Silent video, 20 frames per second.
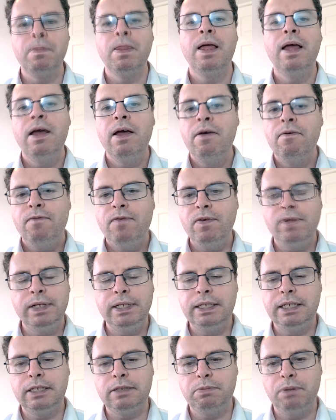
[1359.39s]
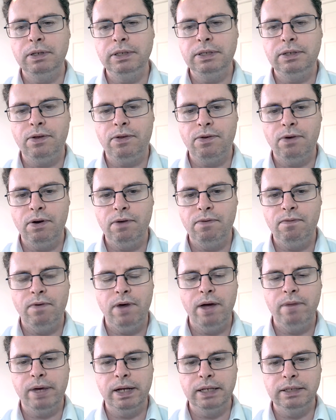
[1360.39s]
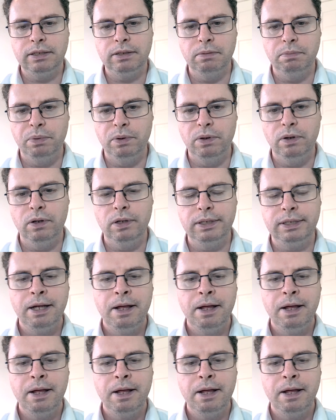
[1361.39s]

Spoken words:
56 points to 35 against the Bulls.